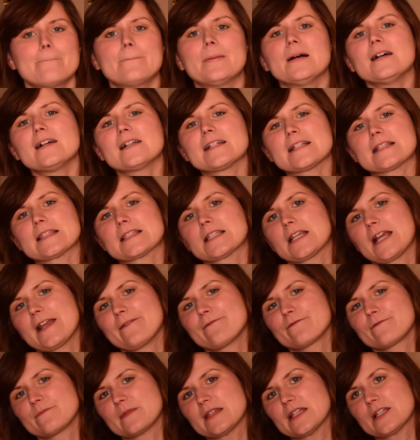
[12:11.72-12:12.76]
But it's time
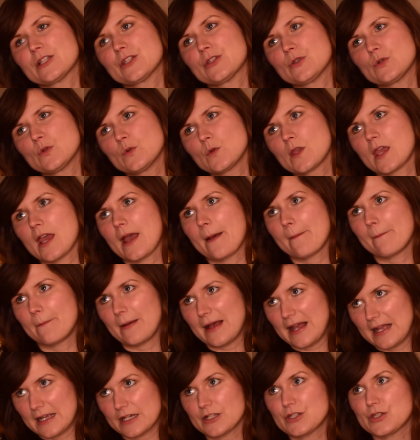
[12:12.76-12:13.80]
for me to get
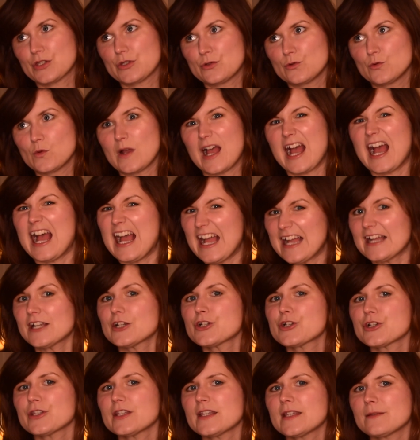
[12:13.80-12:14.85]
back to
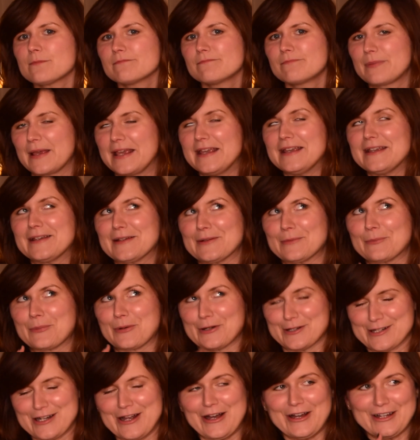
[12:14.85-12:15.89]
actually being
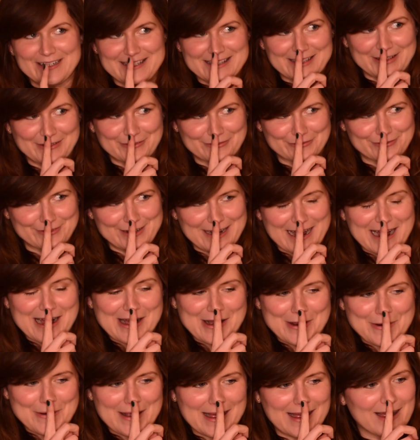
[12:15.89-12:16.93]
productive
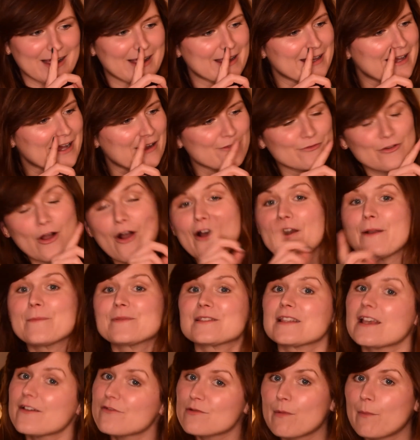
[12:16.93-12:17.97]
now. I have got an
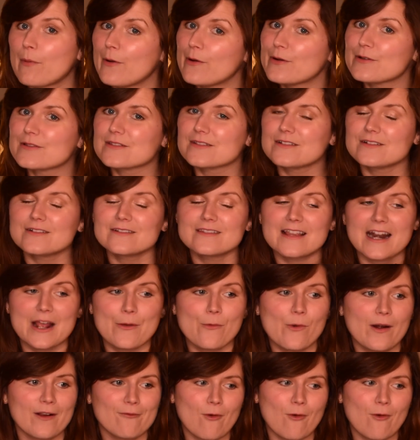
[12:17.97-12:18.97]
observing proposal that I want to